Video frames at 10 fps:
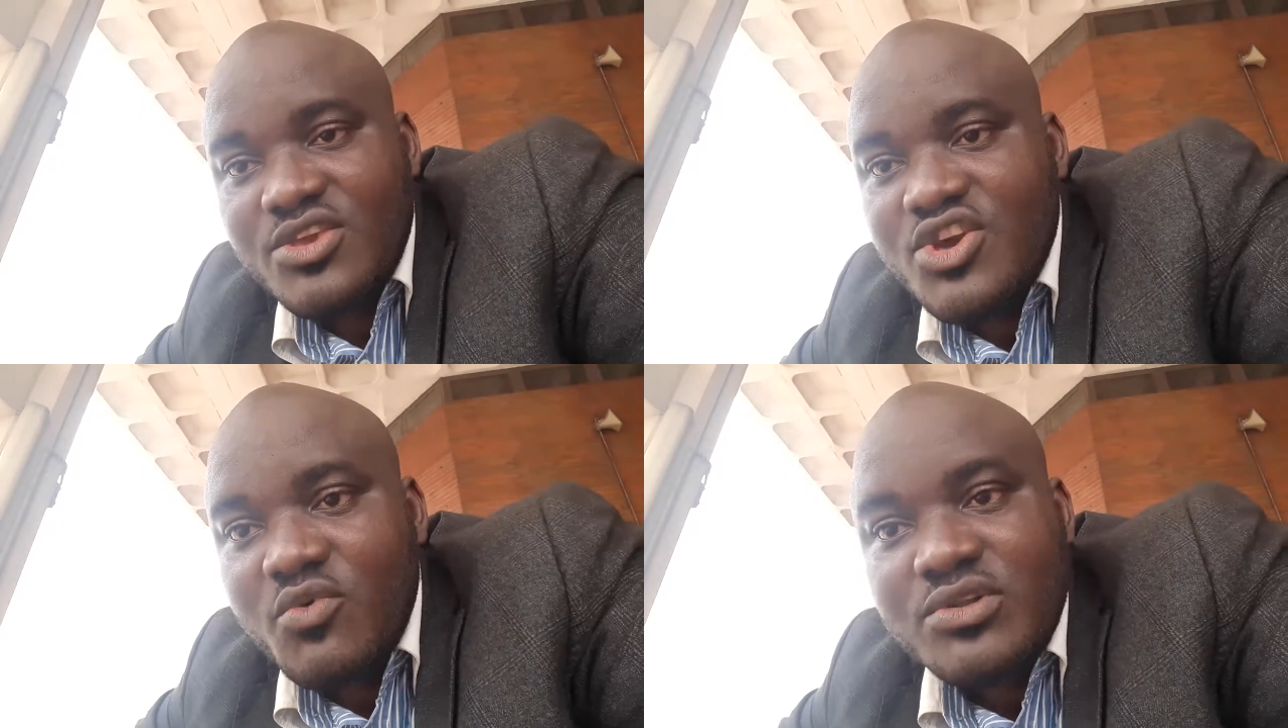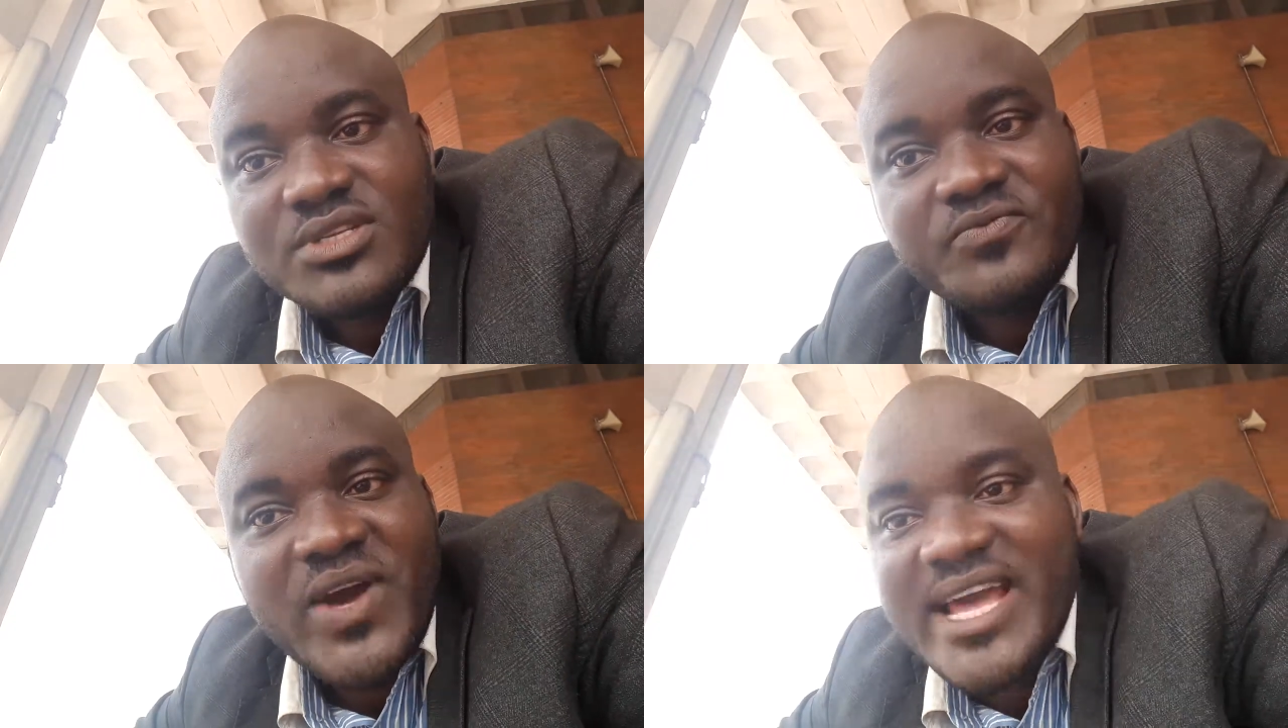you won't
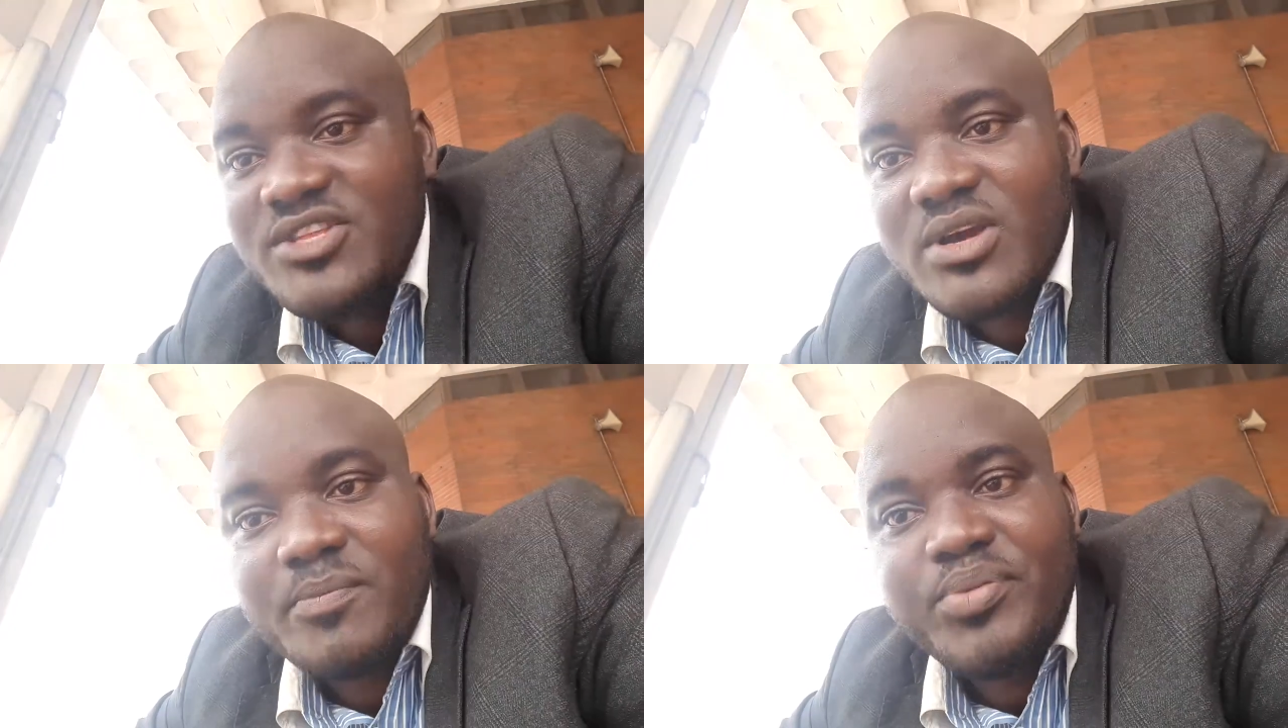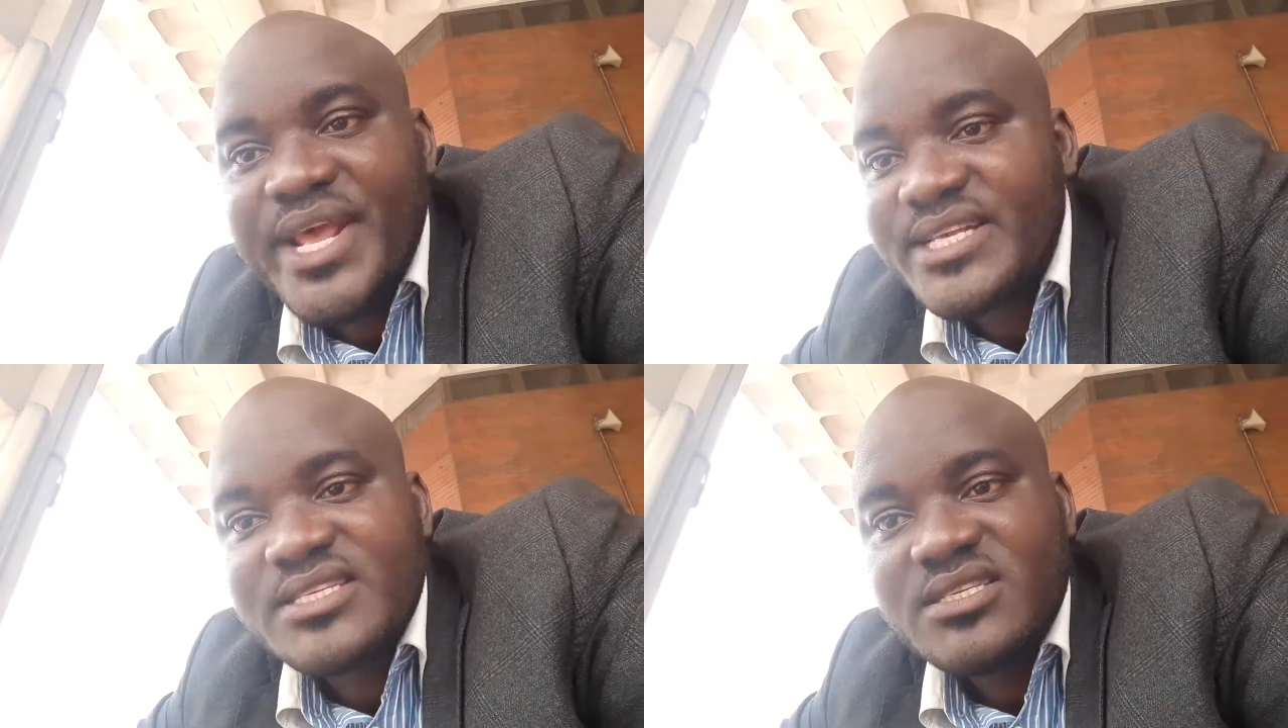find your
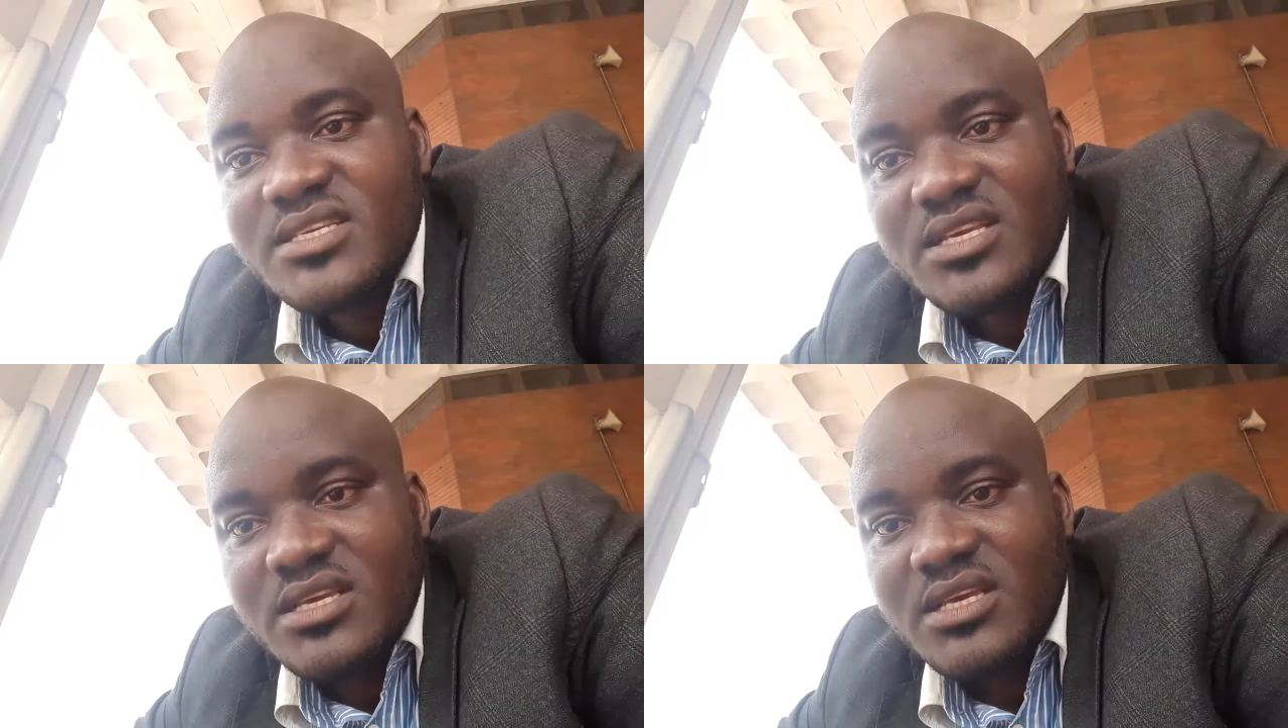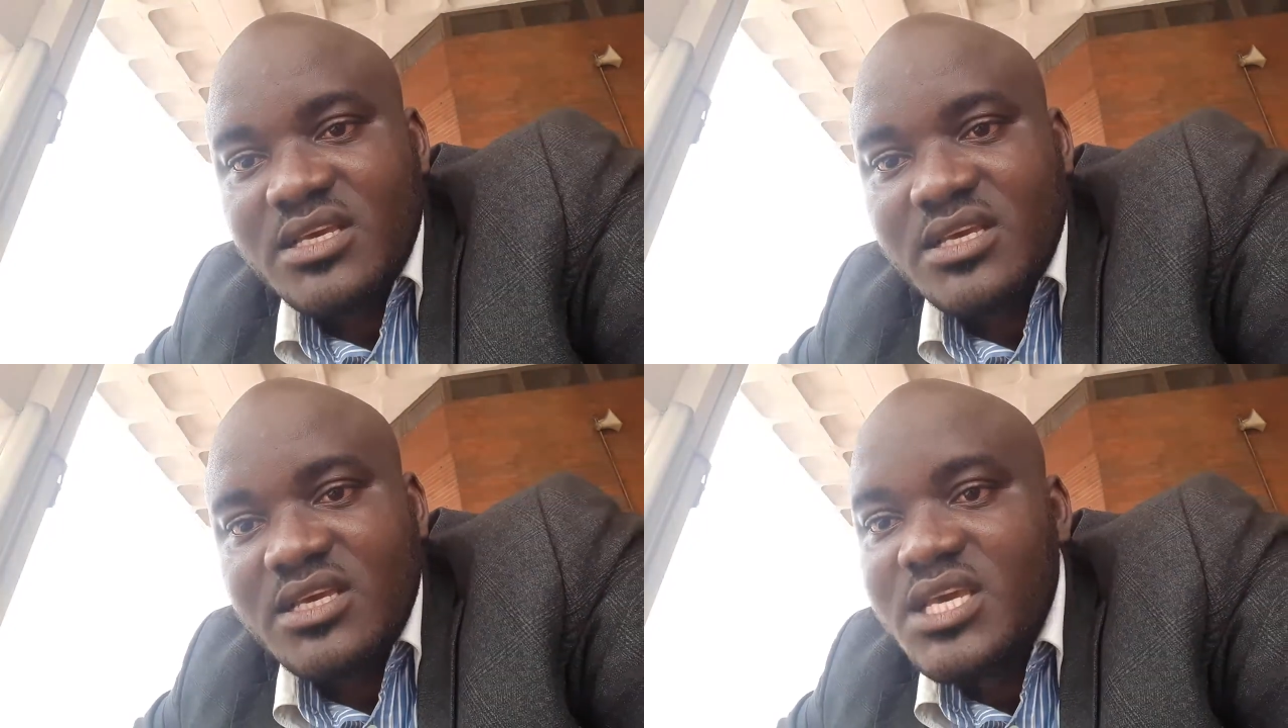place
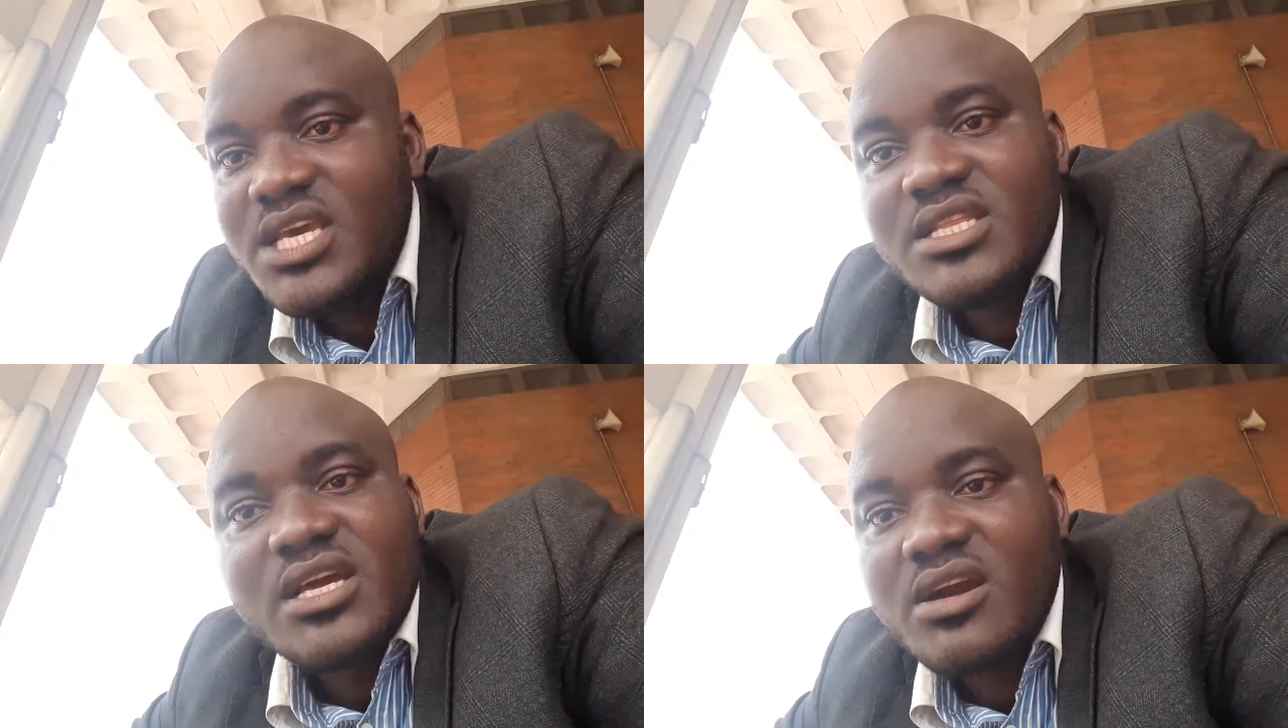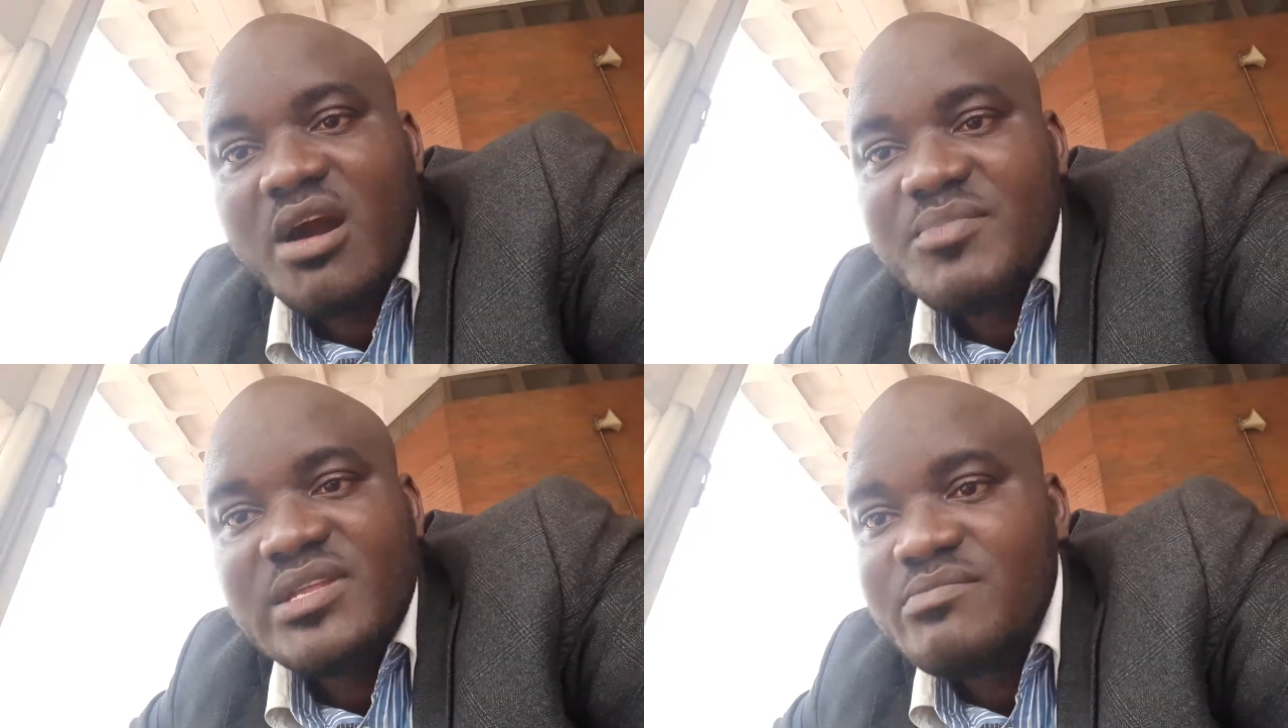in the
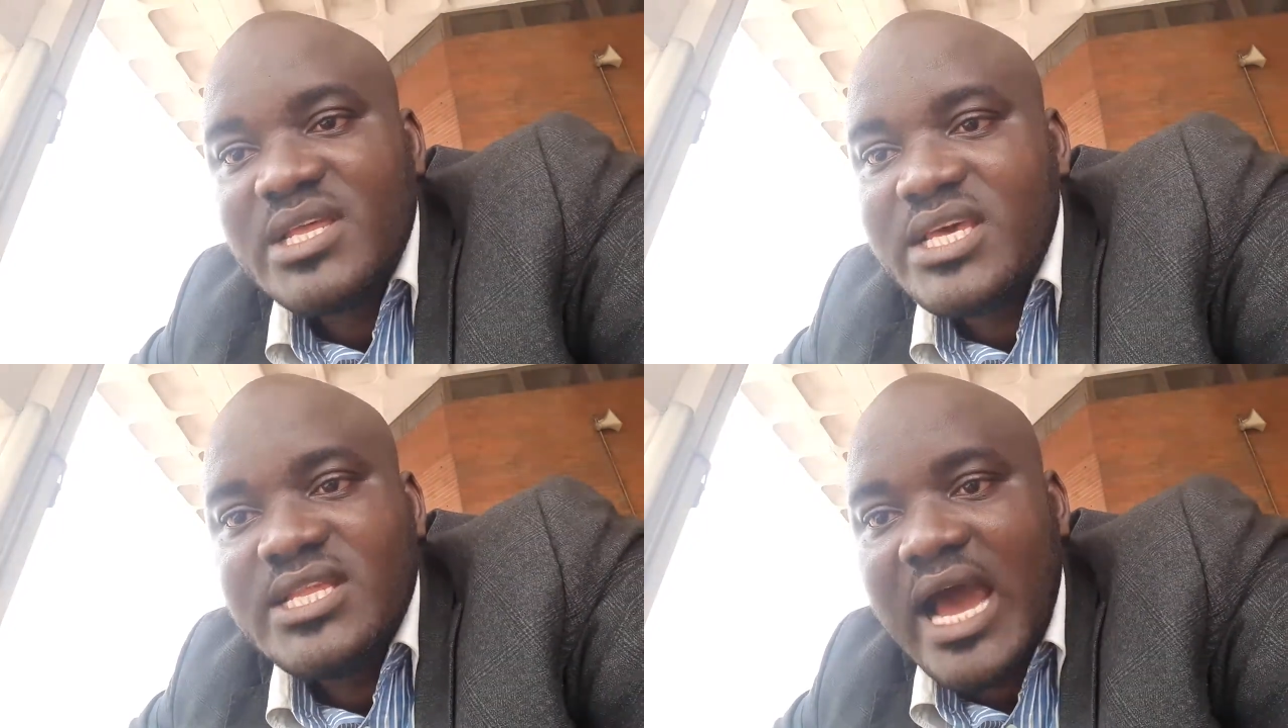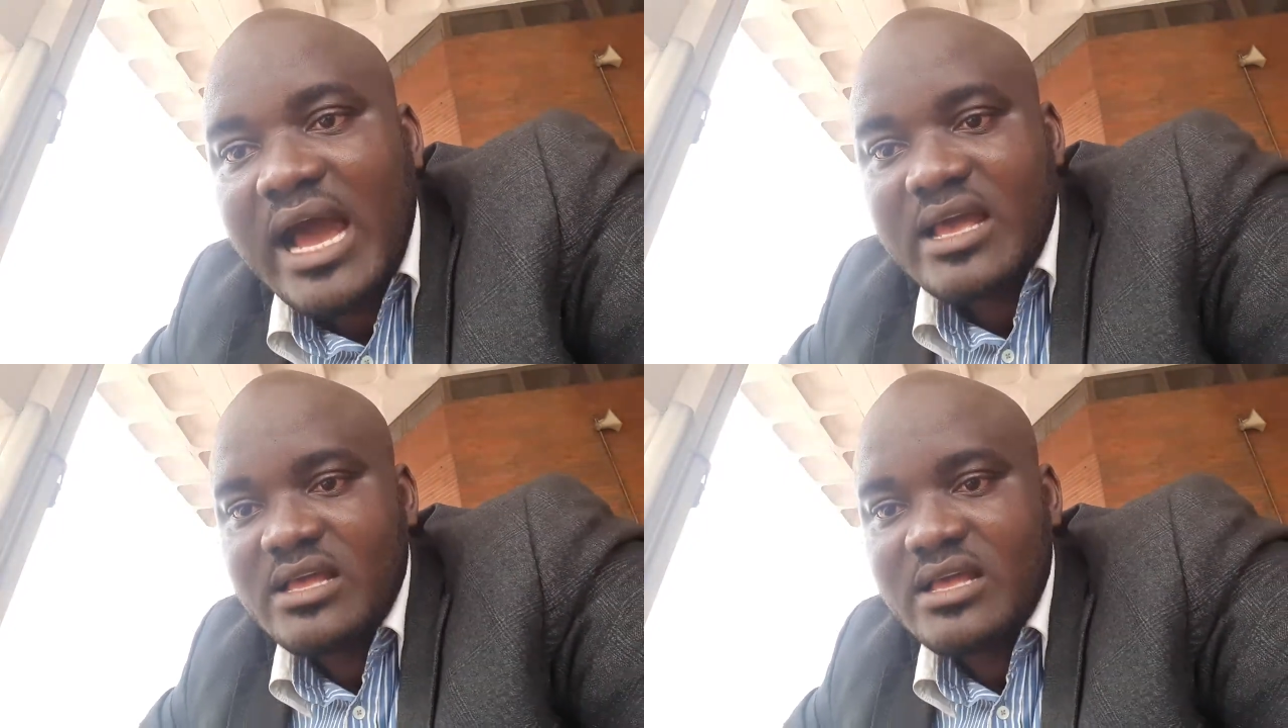coming millennia.